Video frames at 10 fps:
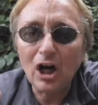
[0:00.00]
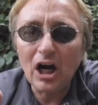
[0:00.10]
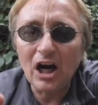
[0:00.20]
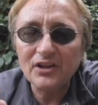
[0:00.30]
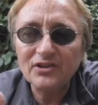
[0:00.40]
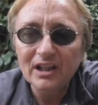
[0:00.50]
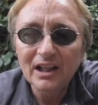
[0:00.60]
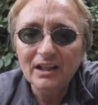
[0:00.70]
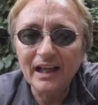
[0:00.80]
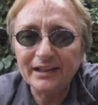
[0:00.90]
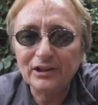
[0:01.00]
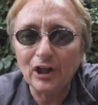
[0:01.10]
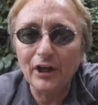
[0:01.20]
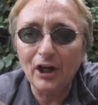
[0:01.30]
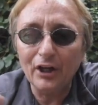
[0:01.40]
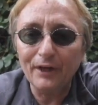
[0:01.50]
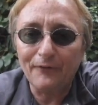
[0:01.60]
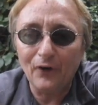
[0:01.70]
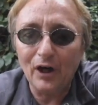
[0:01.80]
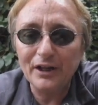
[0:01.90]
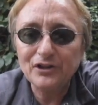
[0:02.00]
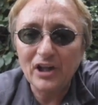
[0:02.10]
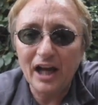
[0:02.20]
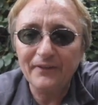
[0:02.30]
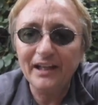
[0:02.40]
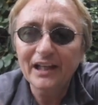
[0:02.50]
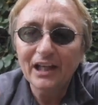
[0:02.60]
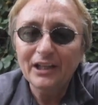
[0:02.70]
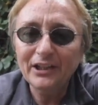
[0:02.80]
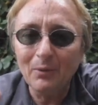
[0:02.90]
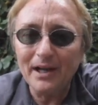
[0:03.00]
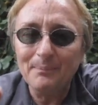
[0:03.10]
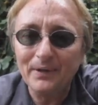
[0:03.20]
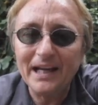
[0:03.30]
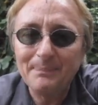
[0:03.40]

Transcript: a little tired and a wee bit hungry. You want a